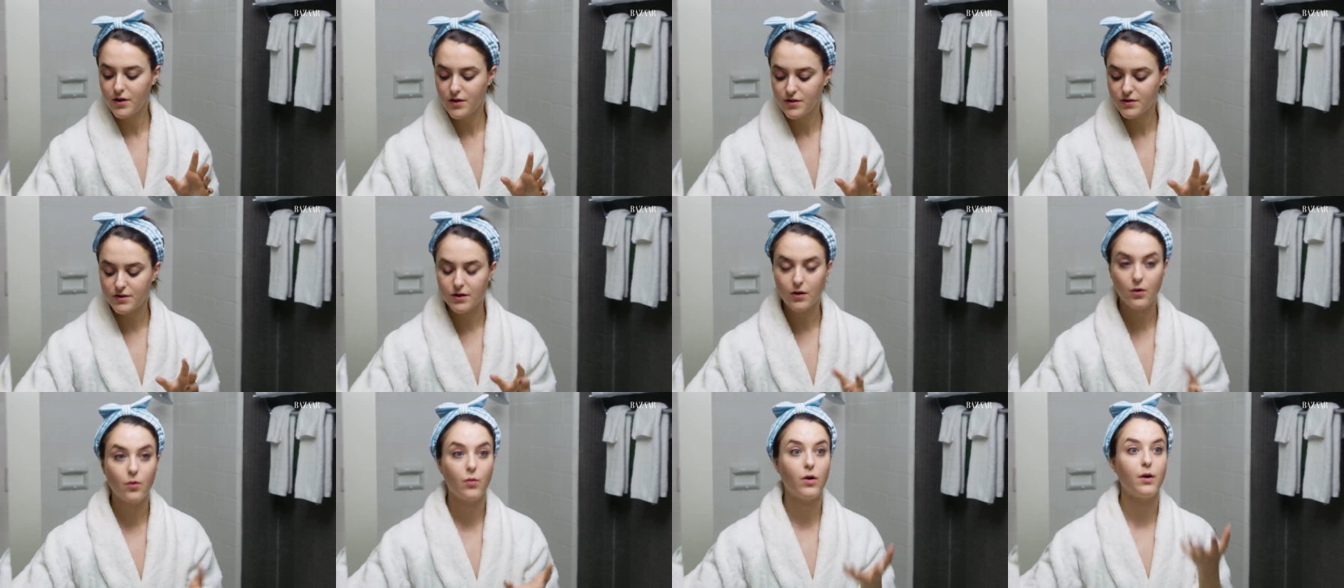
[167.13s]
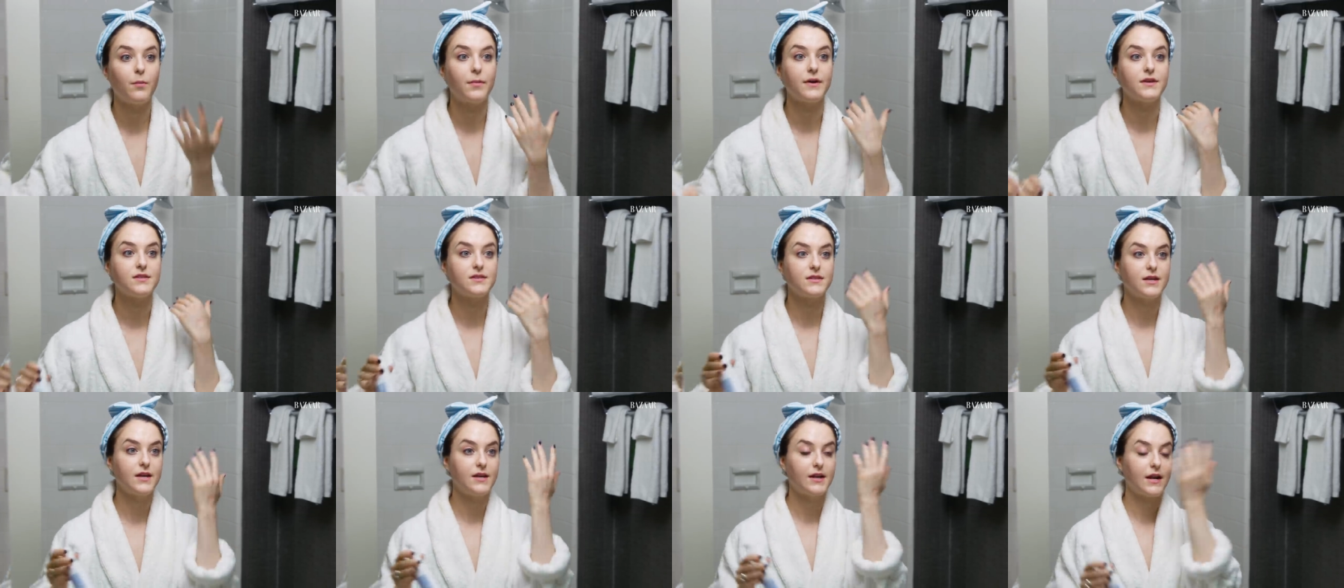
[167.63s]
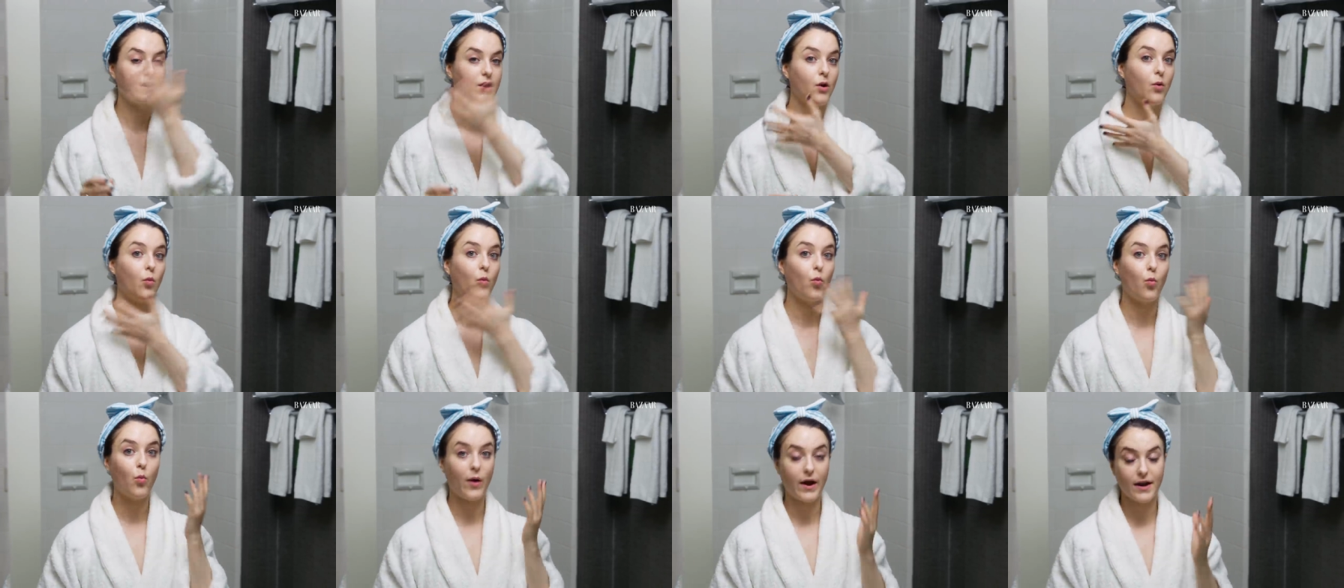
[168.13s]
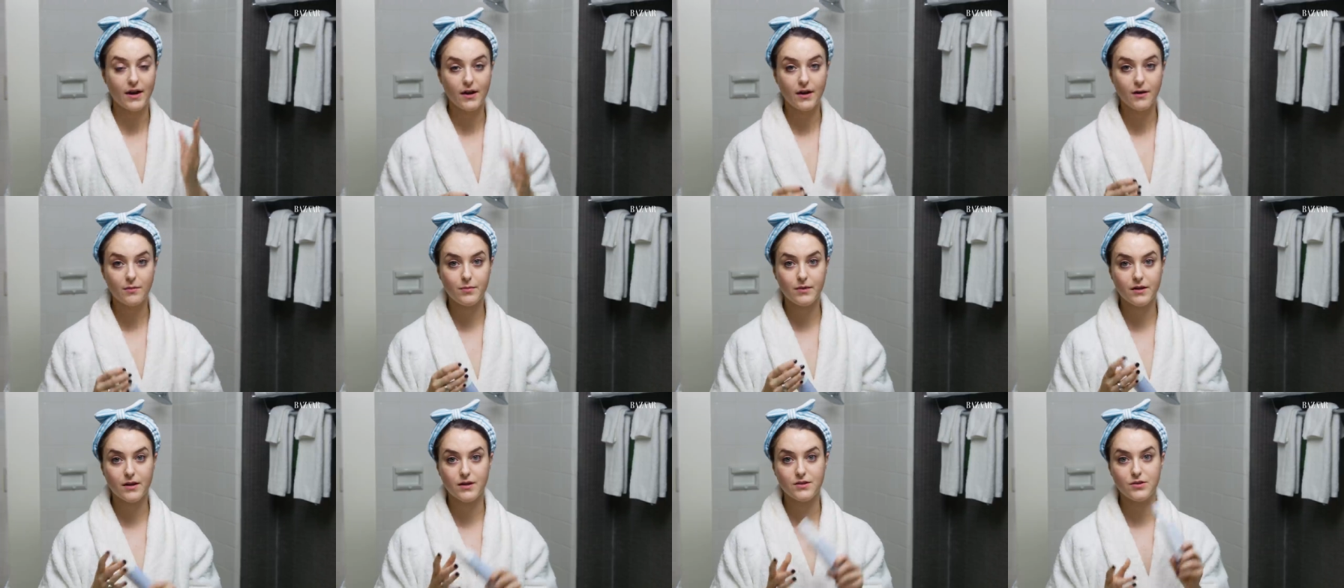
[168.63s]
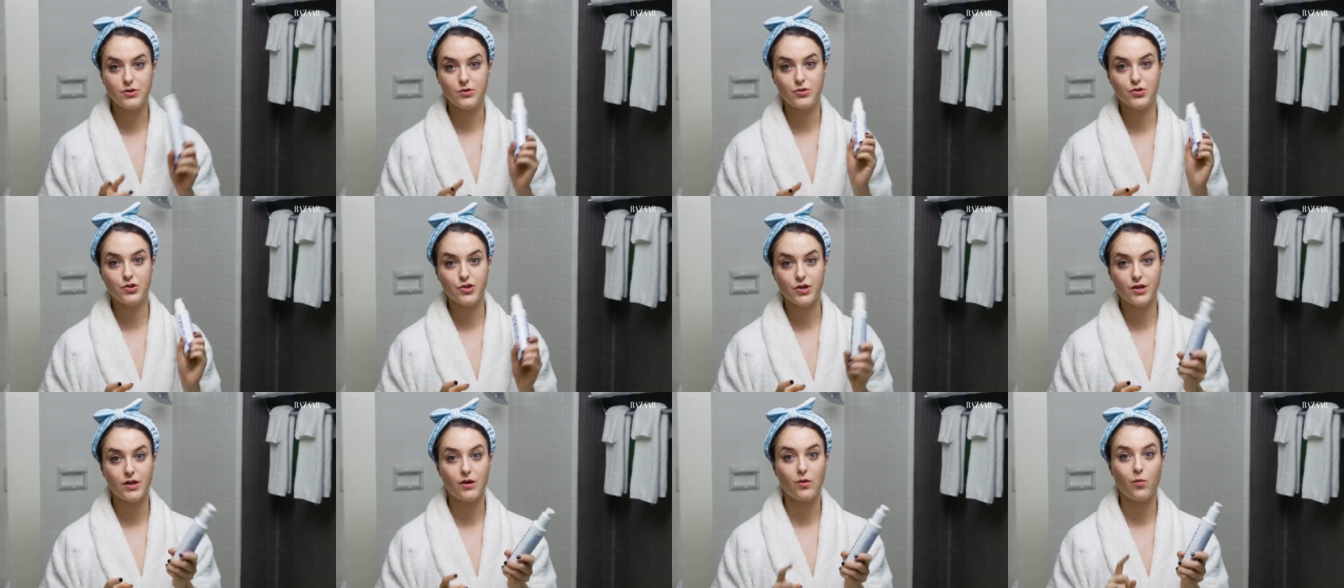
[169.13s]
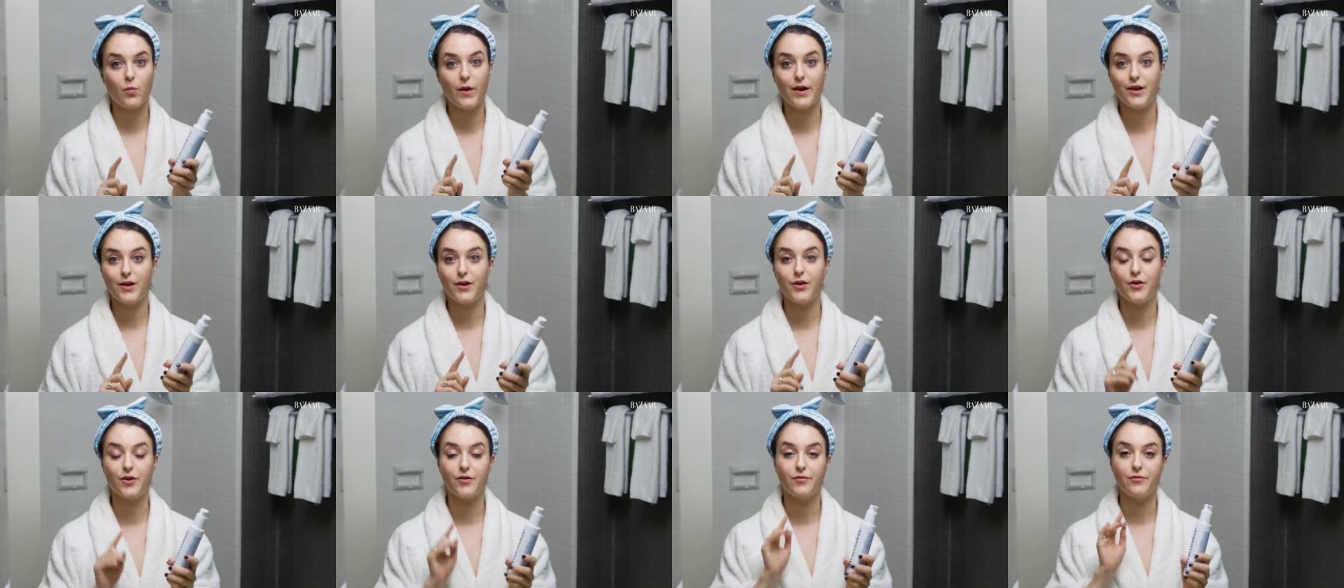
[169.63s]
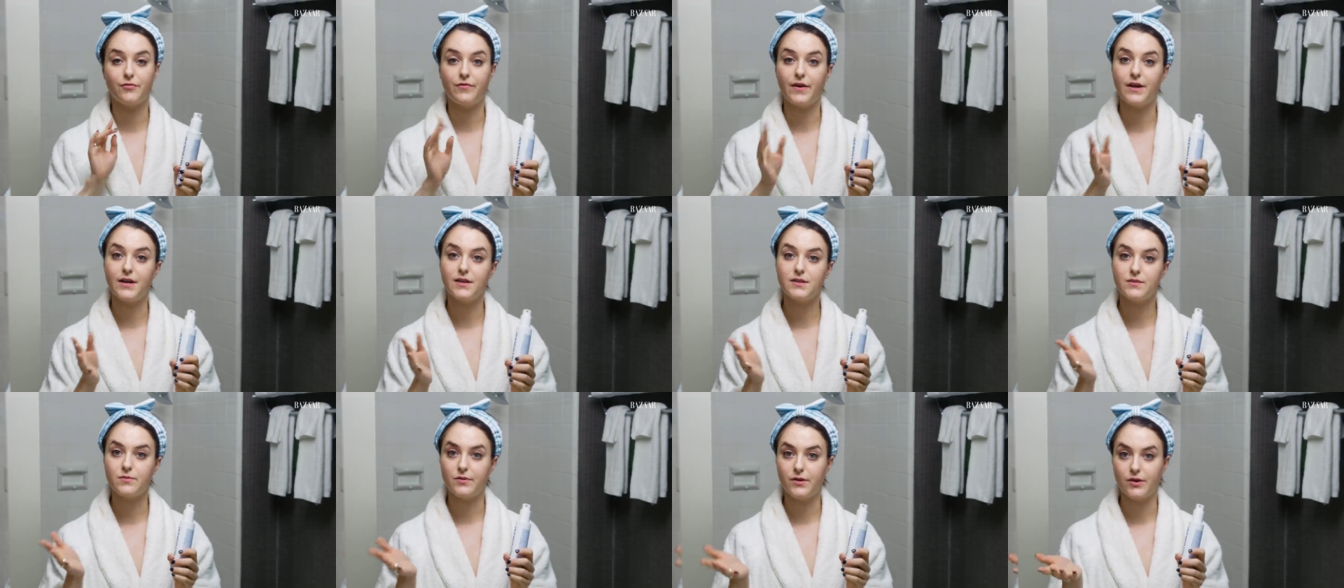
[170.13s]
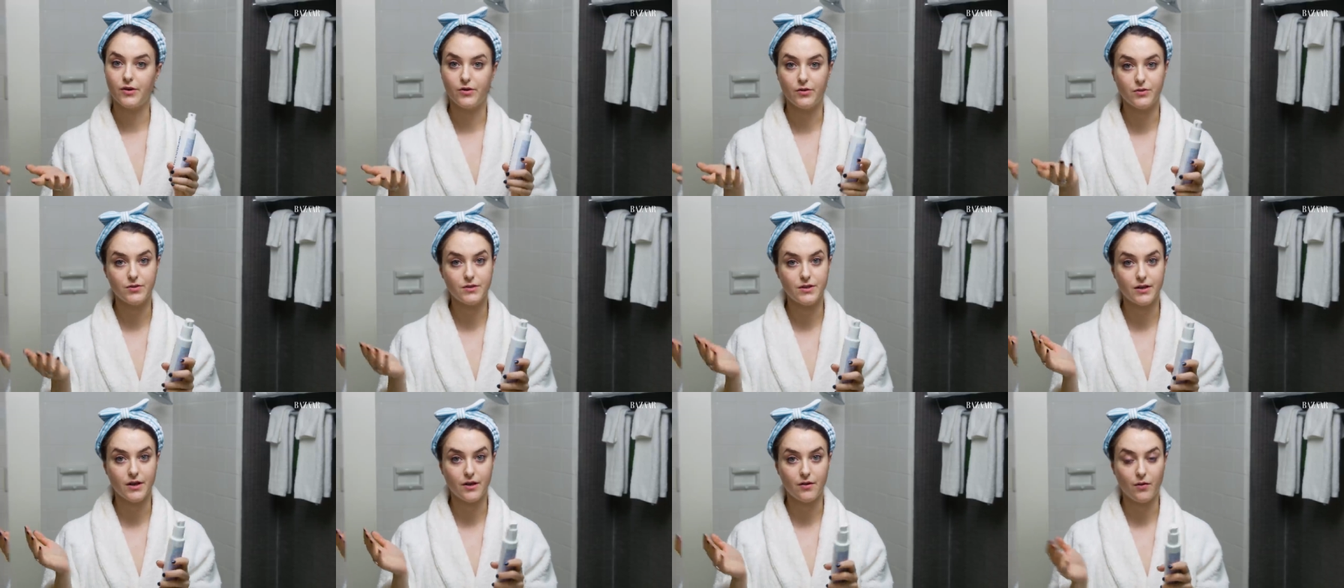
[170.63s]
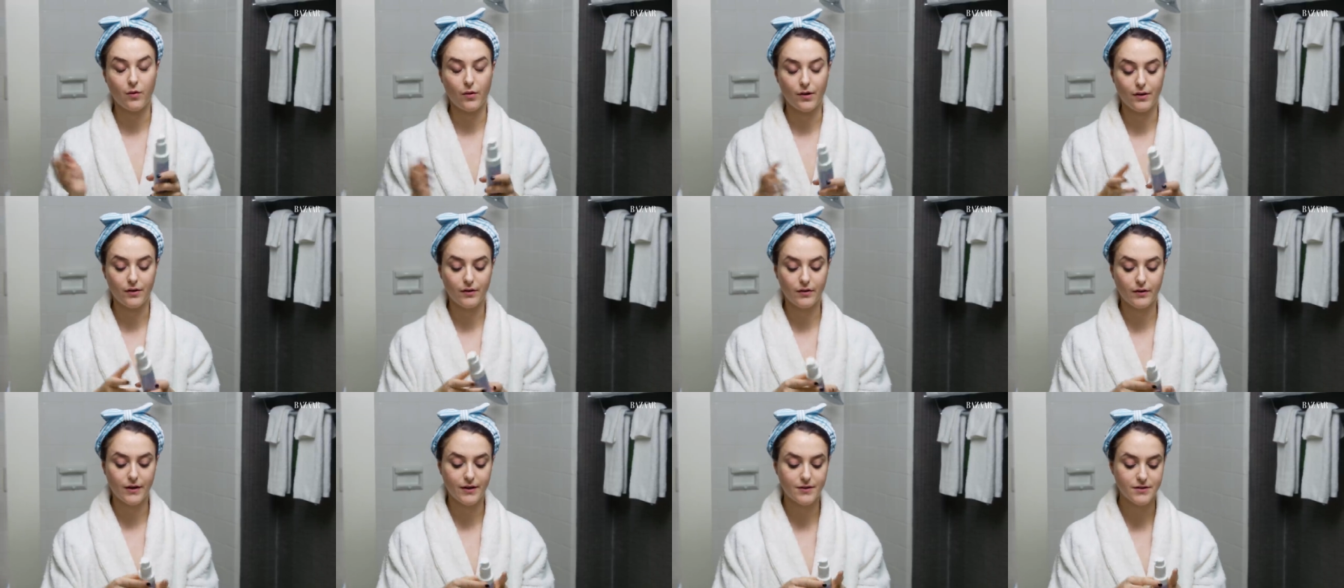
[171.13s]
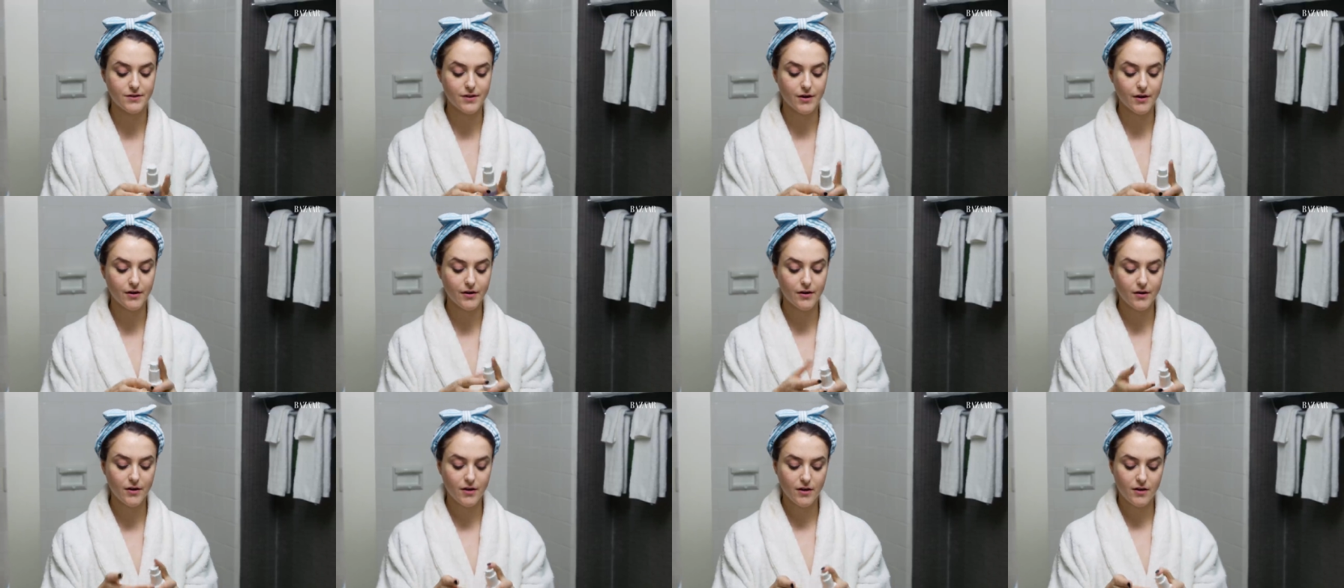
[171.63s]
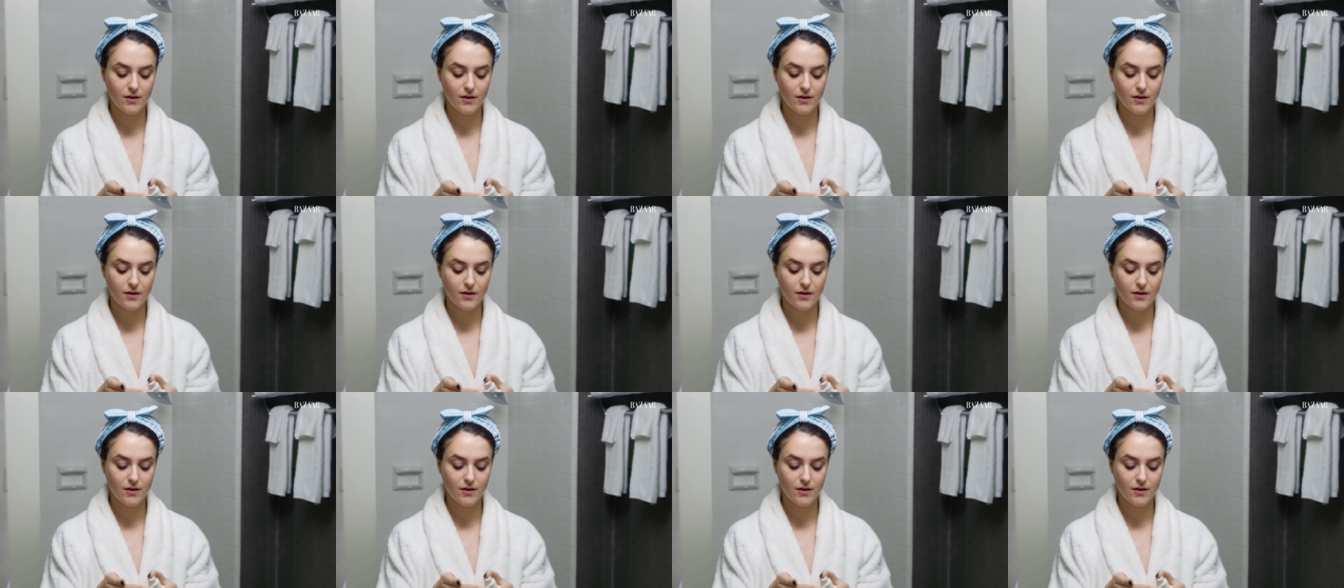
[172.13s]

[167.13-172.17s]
So while my skin, I don't wet it because you shouldn't wet your face when you're using an oil cleanser.